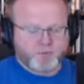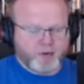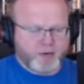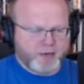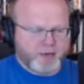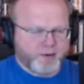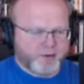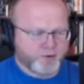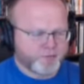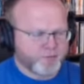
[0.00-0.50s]

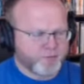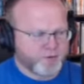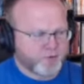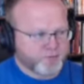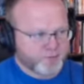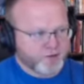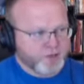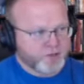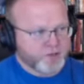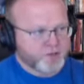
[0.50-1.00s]
binder,
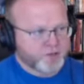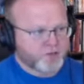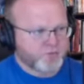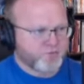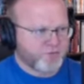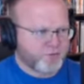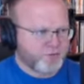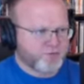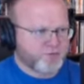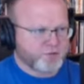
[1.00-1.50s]
three-inch
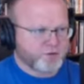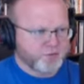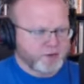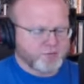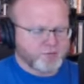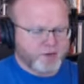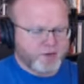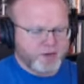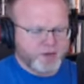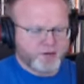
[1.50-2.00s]

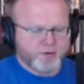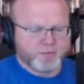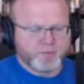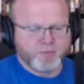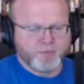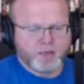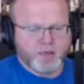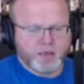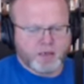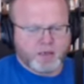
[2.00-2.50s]
three-ring binder.
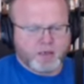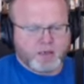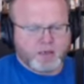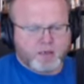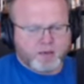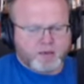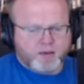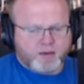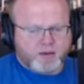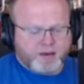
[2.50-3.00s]

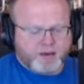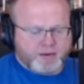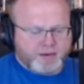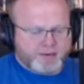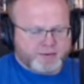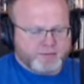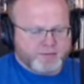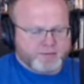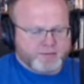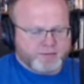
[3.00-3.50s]

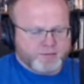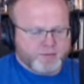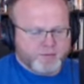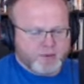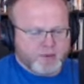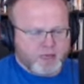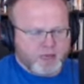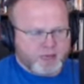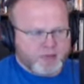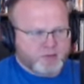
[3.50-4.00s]
And
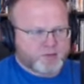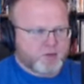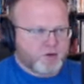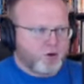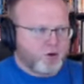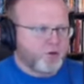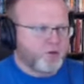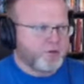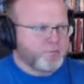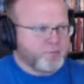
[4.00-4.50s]
it's
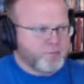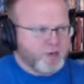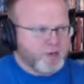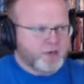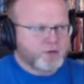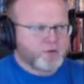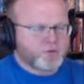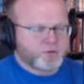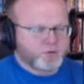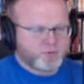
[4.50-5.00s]
called the
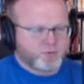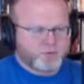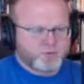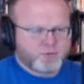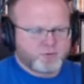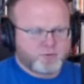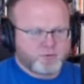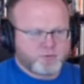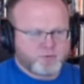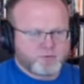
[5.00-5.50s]
medical,
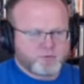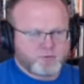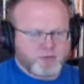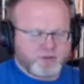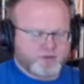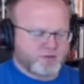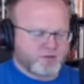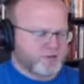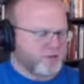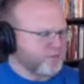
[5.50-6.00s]

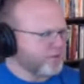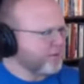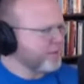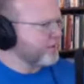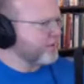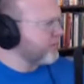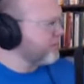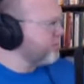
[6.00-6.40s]
something like the